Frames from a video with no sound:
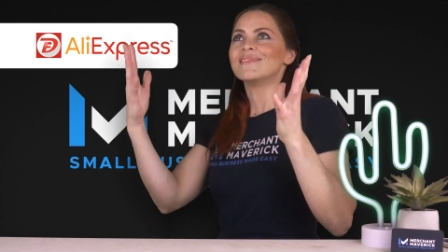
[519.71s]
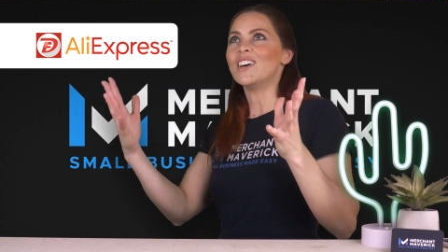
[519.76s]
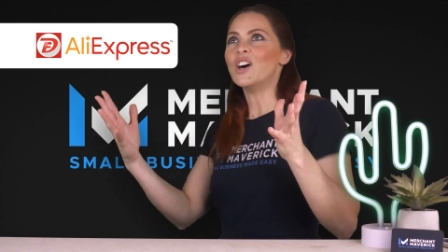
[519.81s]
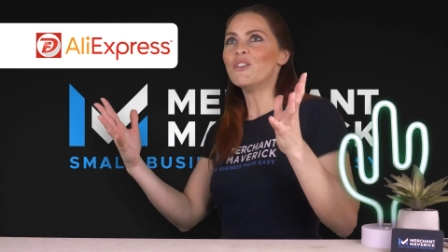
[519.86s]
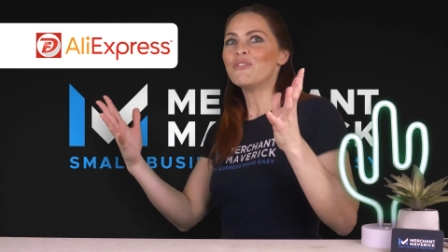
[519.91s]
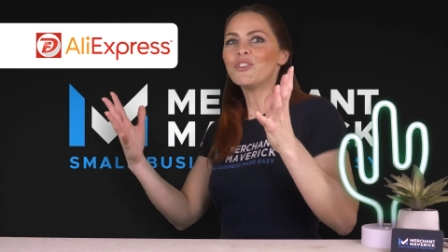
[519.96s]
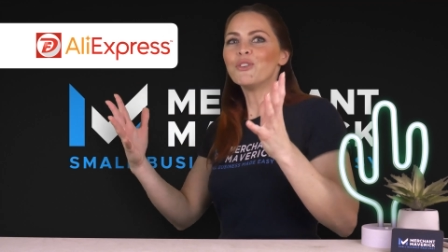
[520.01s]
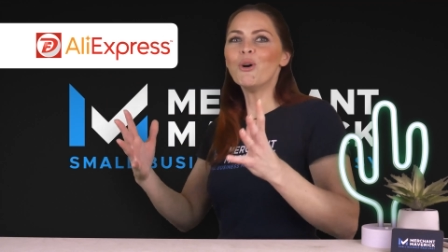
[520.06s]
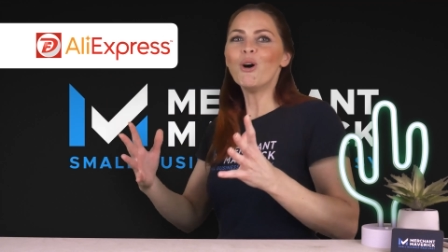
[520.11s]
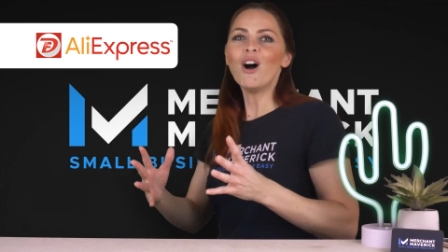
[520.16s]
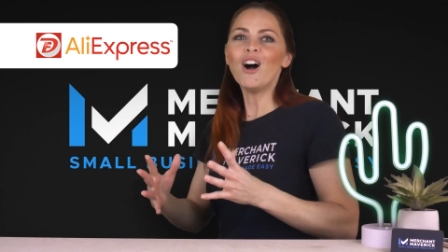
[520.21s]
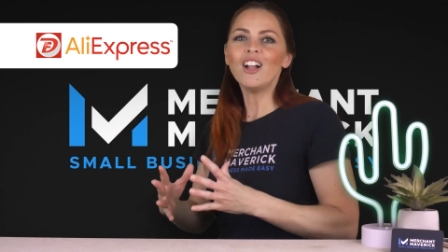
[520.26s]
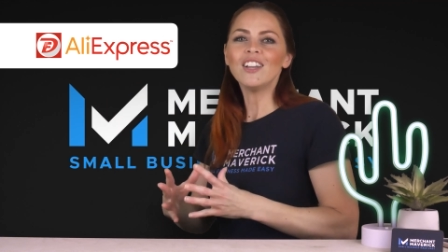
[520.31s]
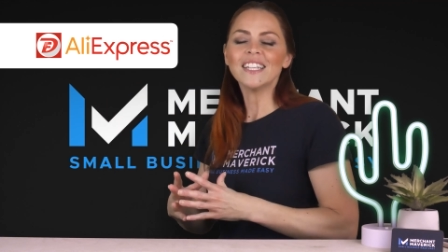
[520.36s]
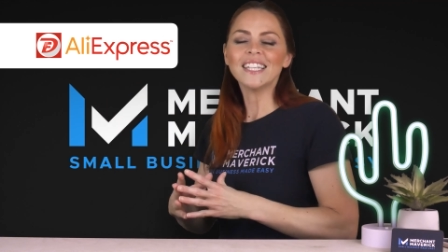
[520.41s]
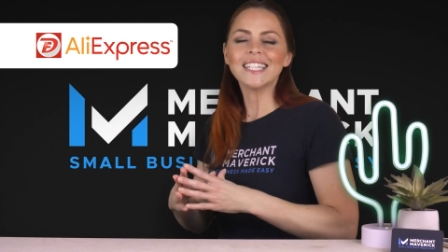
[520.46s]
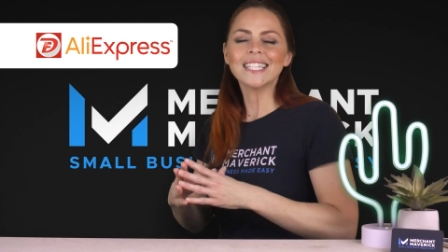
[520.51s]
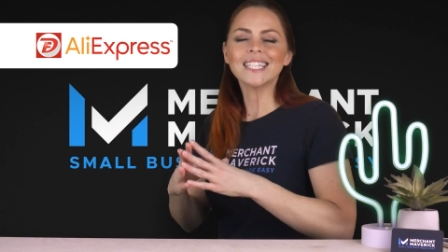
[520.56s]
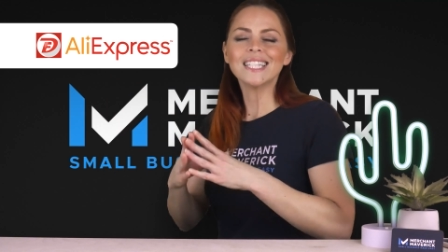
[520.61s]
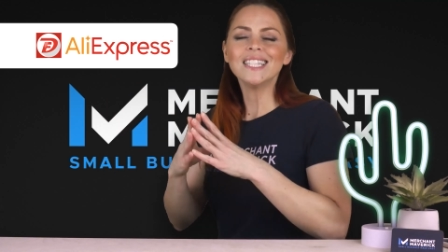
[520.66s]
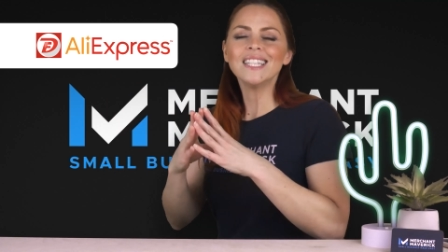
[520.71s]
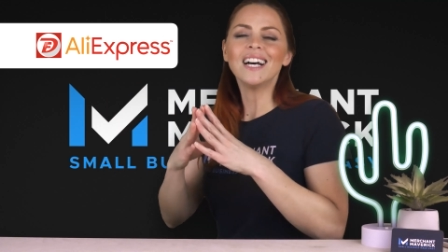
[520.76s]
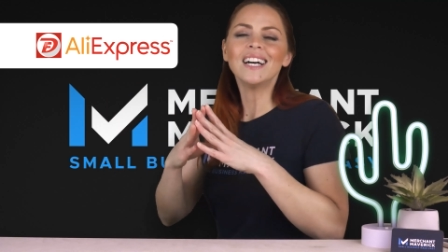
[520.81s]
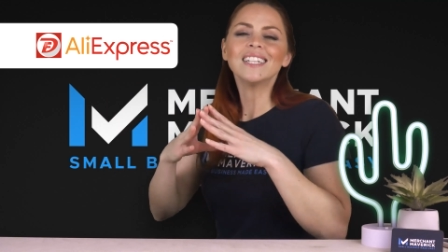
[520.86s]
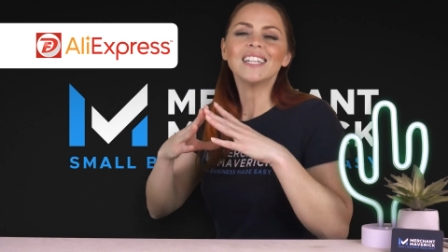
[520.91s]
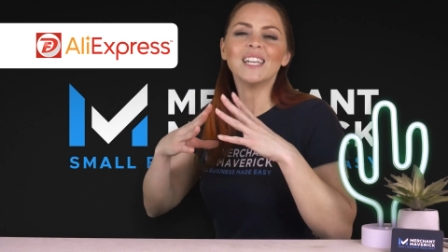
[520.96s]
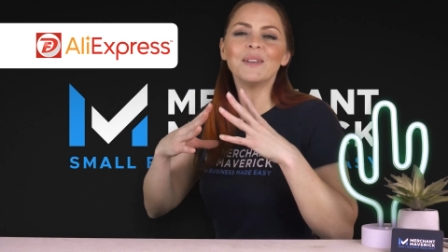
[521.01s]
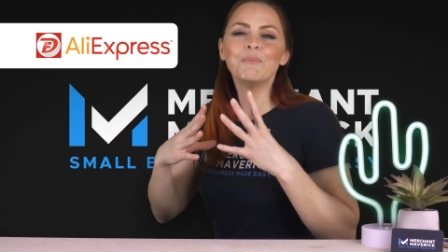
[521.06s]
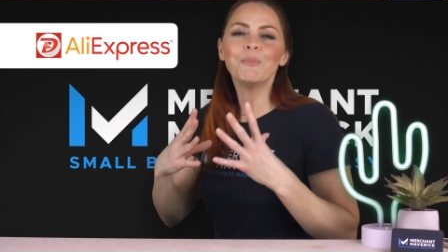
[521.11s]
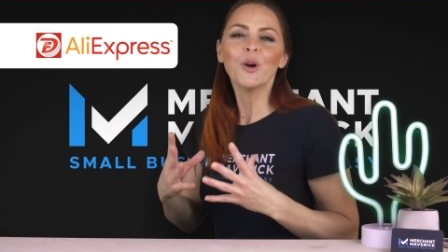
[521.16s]
Overall, it's
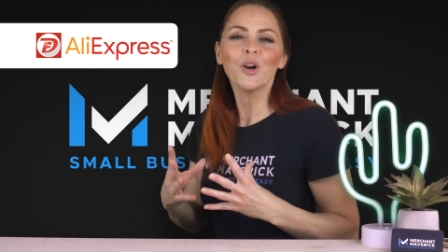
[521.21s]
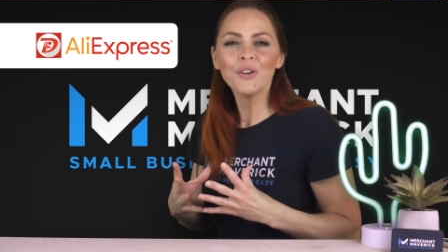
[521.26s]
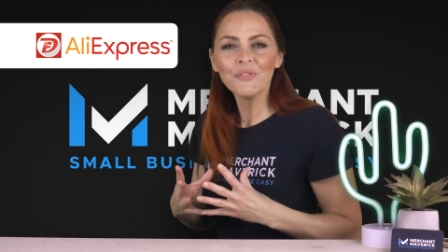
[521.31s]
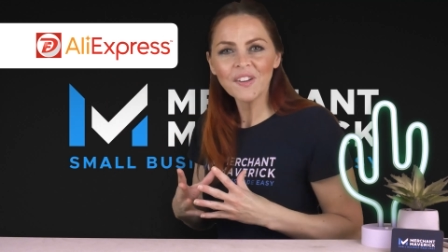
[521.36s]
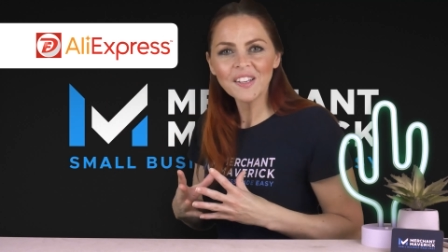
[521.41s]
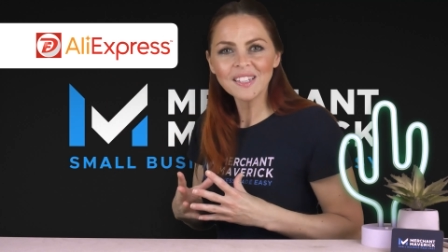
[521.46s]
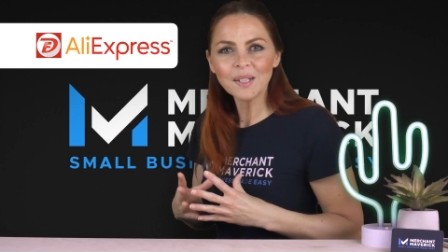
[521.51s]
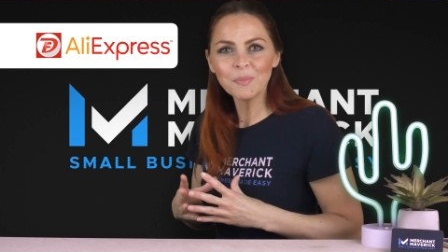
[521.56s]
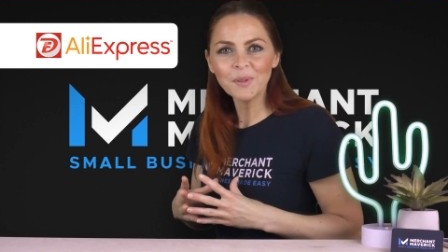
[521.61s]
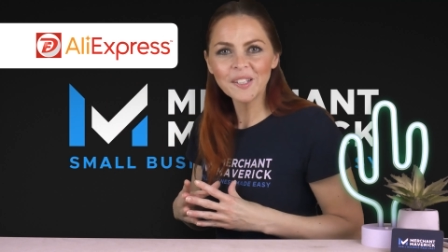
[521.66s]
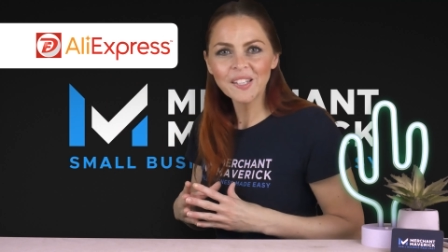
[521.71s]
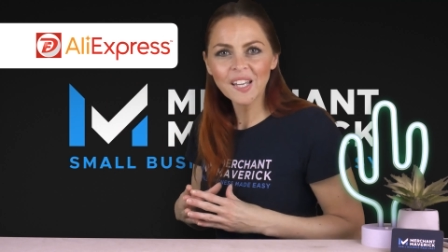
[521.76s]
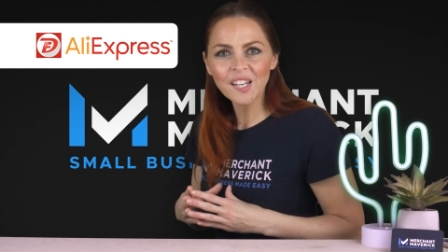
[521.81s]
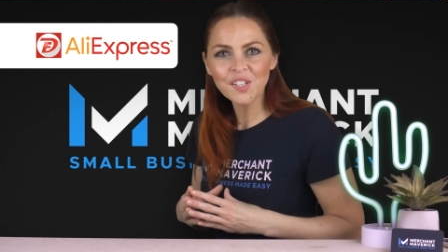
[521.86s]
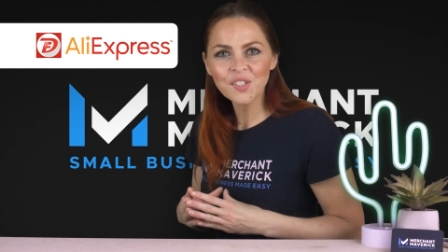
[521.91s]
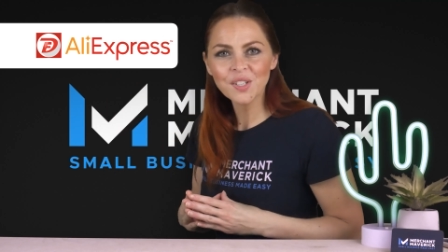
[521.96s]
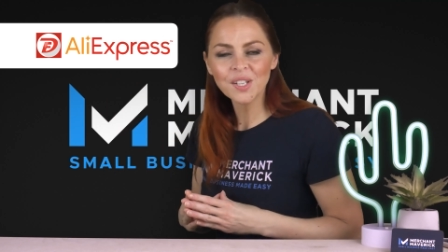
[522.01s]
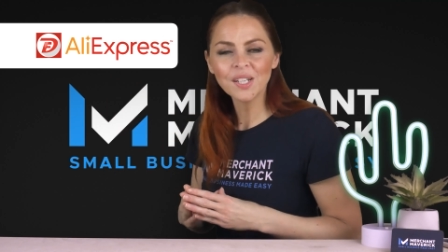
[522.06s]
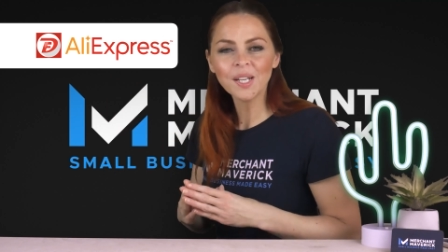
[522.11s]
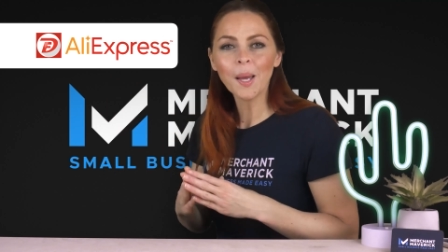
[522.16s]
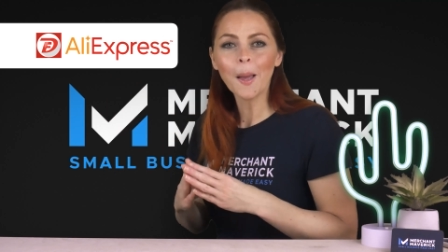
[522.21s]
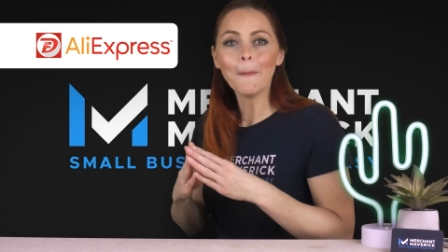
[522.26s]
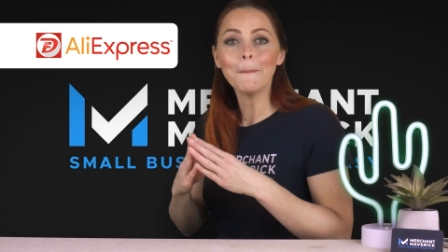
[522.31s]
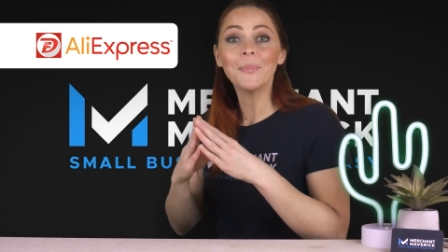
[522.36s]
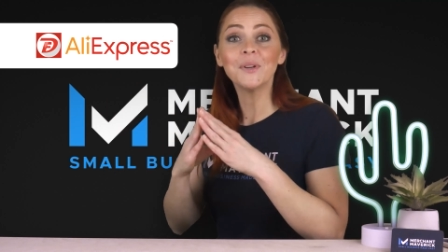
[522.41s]
not a perfect application,